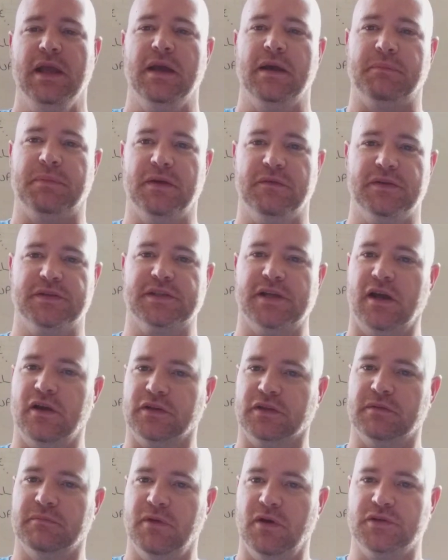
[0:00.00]
Pivots
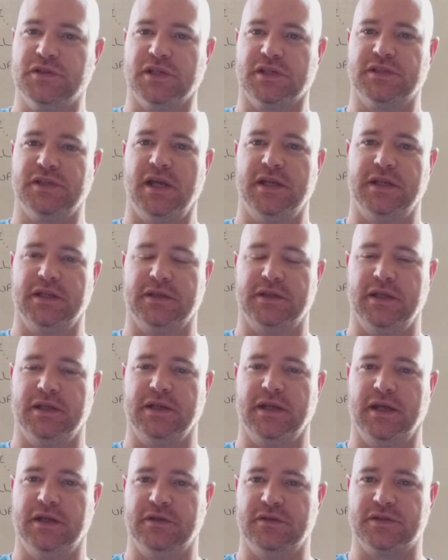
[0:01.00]
aren't the most exciting
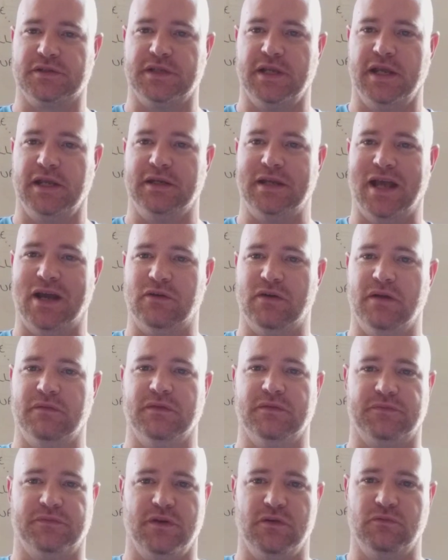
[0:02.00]
thing, I understand.
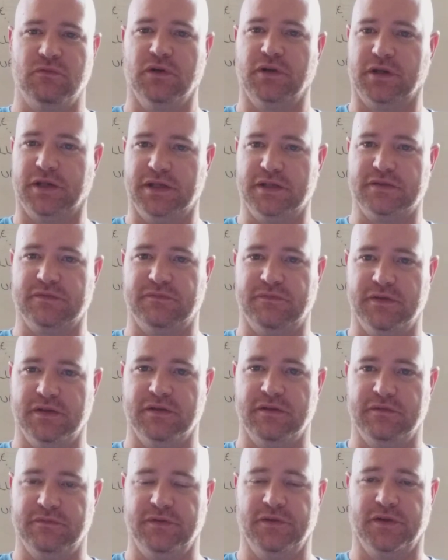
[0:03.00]
However, footwork is
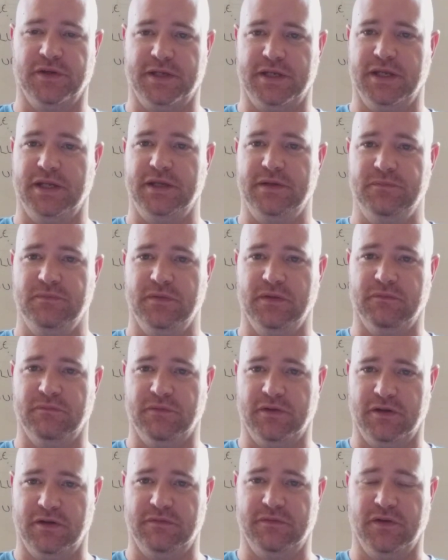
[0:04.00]
very, very key,
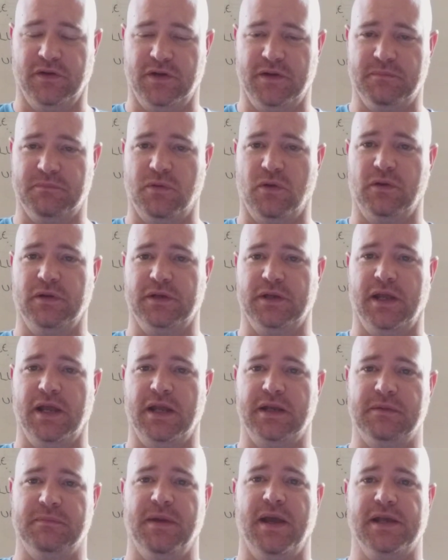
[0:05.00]
very, very important to
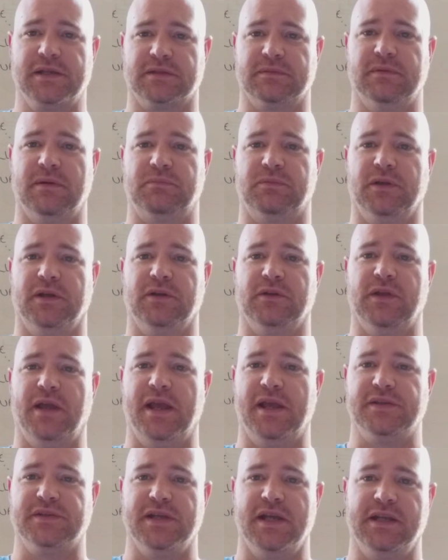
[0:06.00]
any basketball player that
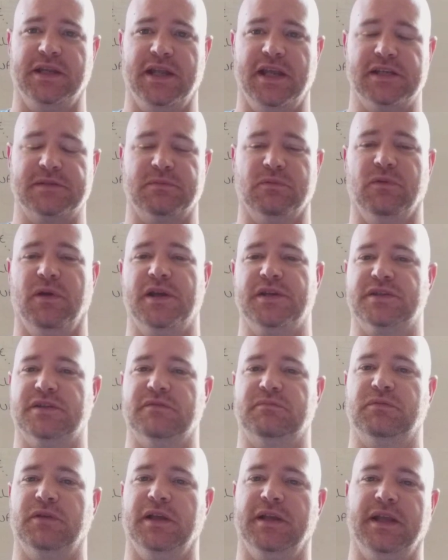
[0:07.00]
has any aspirations
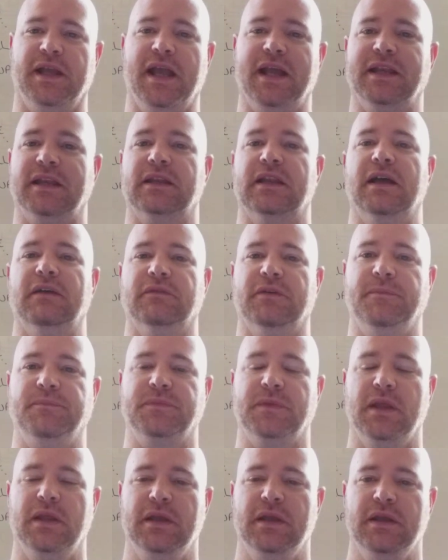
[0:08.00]
of playing at any level.
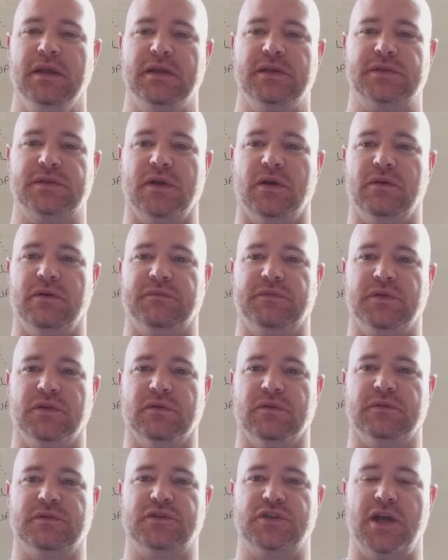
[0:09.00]
So if
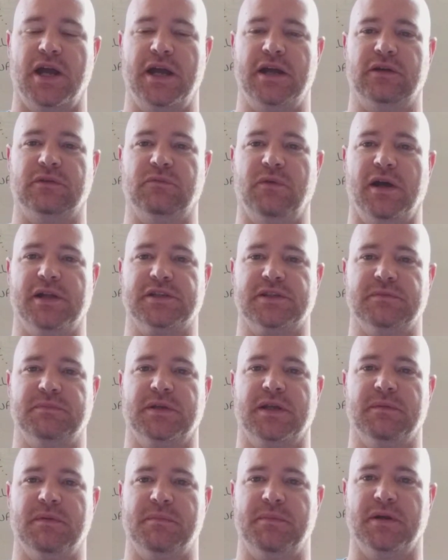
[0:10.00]
your child wants to
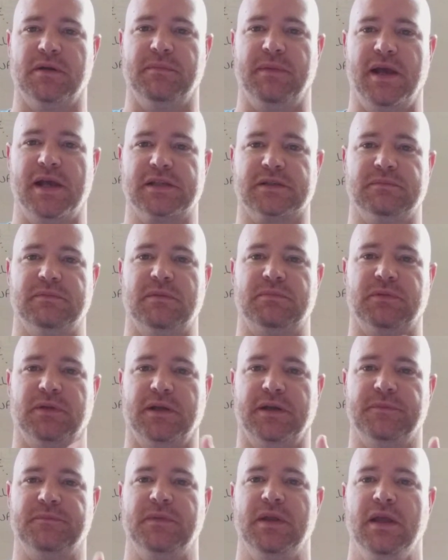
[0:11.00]
become a better basketball
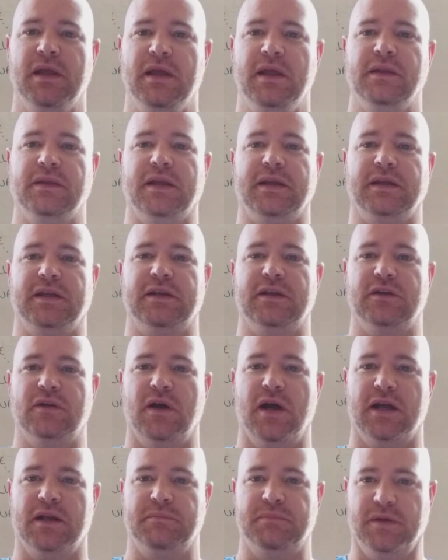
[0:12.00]
player, they need to know
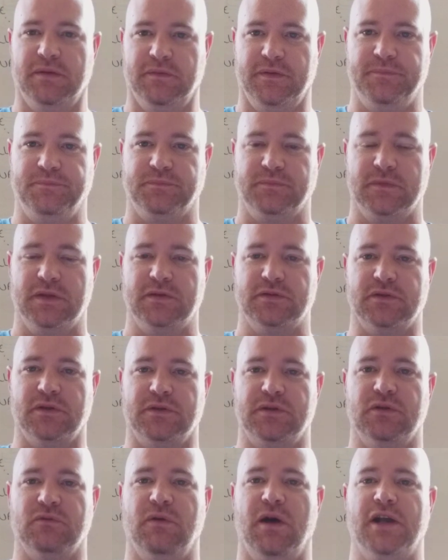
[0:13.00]
how to pivot. So
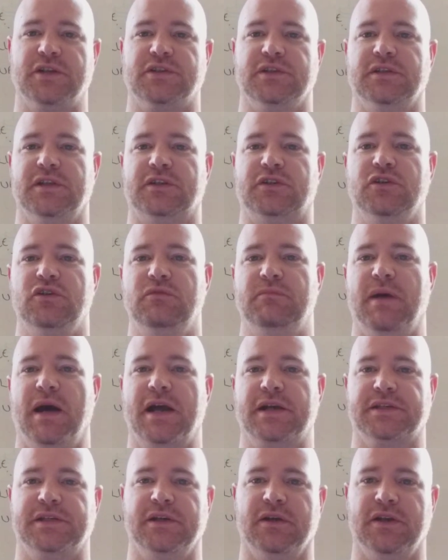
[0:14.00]
you're watching the
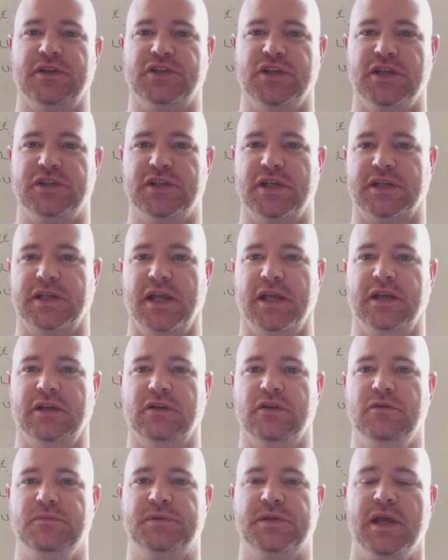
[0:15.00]
Toolbox here at JJK and
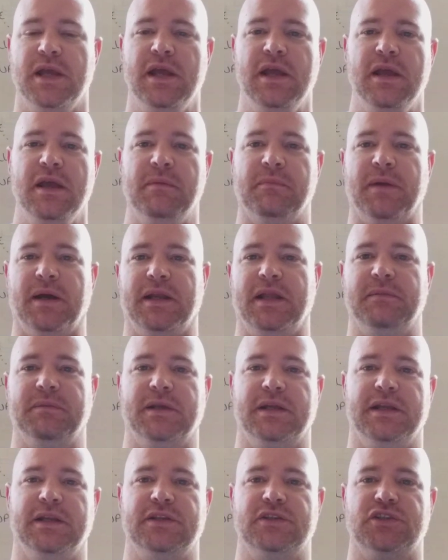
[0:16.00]
Hoops. My name
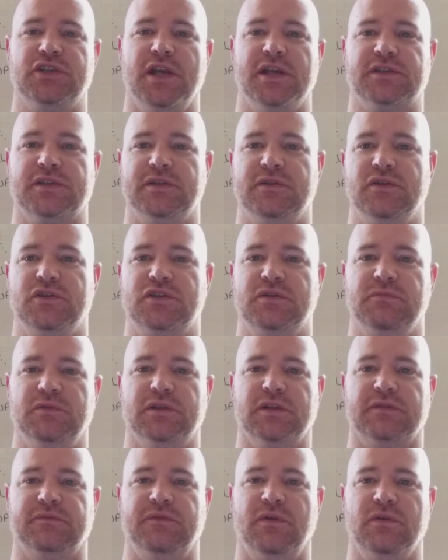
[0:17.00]
again is Jason Newsham. We
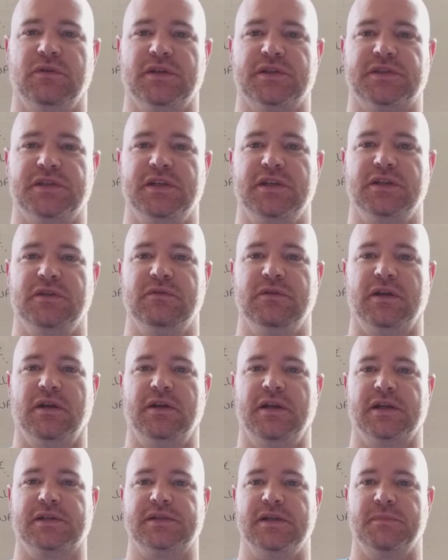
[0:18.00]
look forward to seeing you in our
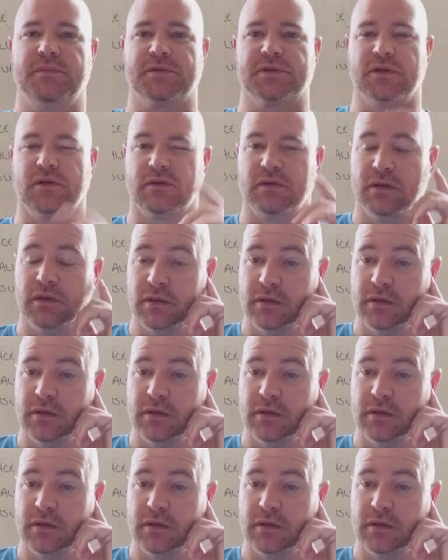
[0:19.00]
next episode.